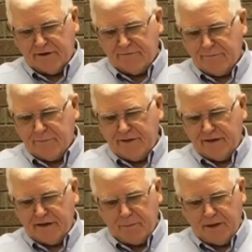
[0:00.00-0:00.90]
of
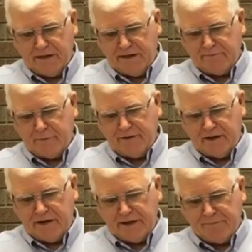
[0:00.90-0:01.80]
Bithynia, Pliny of
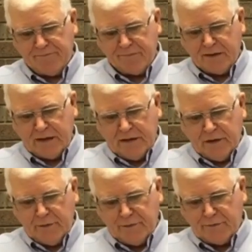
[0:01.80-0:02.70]
Bithynia,
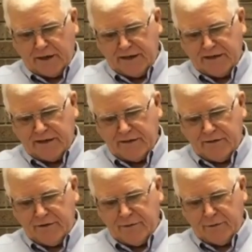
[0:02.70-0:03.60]
who was writing
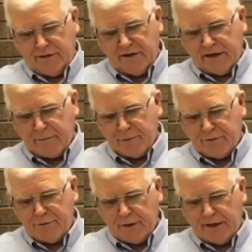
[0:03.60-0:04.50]
to uh, the Emperor
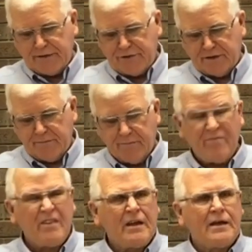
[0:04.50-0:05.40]
Trajan.
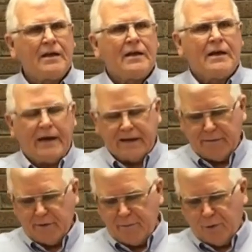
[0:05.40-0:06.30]
And he
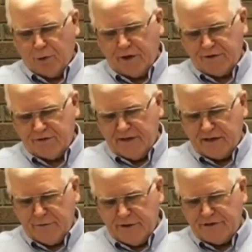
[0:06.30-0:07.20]
reports
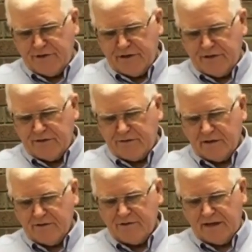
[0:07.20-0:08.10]
that Christians
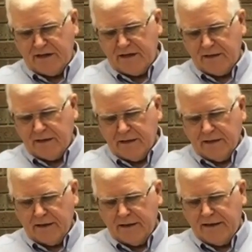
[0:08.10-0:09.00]
sing
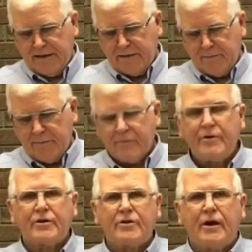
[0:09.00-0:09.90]
a hymn
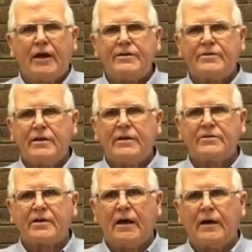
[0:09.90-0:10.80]
to Christ
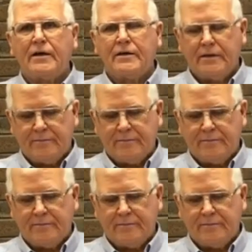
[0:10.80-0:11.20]
as God.